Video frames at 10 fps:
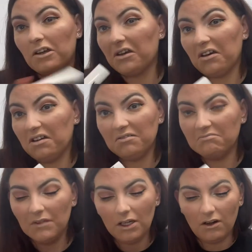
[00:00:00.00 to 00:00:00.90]
Girl
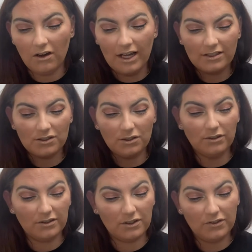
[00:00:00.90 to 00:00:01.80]
or X Colour
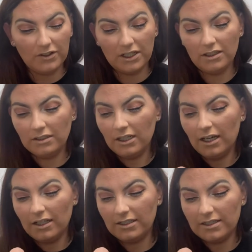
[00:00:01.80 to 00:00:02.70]
Cover Girl.
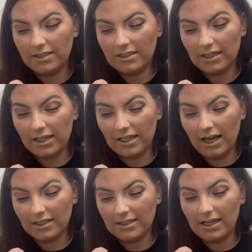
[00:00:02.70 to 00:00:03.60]
And this is the
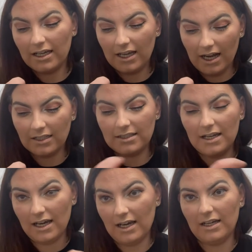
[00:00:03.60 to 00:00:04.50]
Katy Cat
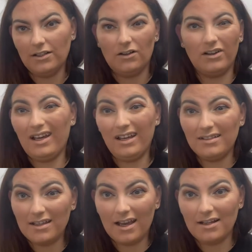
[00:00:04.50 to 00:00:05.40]
Eye or
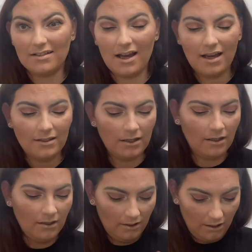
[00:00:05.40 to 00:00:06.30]
Katy Cat
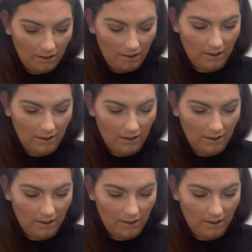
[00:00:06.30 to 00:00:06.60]
Eye.